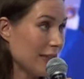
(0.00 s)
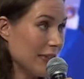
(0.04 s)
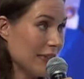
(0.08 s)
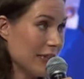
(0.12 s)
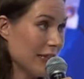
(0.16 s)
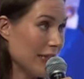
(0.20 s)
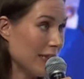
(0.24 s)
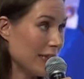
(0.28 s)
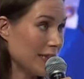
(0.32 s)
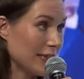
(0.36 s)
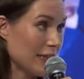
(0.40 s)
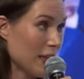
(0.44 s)

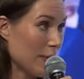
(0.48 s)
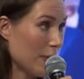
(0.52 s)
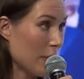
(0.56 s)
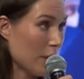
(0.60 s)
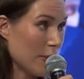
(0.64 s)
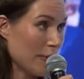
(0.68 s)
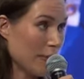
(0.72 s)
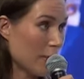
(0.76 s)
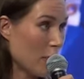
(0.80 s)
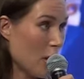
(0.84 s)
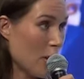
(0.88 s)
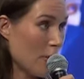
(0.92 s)
It is
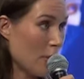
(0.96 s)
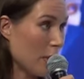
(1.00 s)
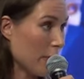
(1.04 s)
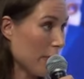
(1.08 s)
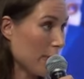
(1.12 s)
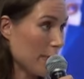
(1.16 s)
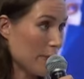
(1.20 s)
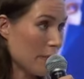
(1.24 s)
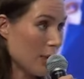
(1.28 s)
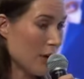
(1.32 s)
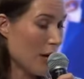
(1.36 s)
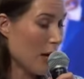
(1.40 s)
an
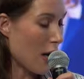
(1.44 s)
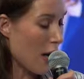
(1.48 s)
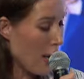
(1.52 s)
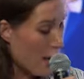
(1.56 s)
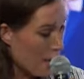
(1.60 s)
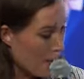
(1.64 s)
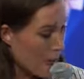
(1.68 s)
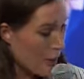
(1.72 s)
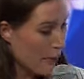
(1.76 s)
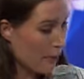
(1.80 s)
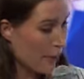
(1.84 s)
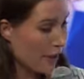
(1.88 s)

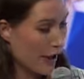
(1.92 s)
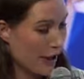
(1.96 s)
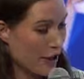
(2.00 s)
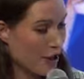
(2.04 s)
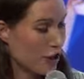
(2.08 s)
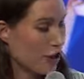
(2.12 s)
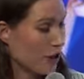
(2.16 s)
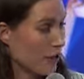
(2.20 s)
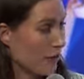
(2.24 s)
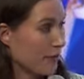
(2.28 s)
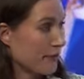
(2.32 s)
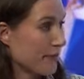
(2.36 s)

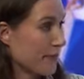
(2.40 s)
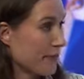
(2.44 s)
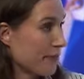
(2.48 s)
abomination.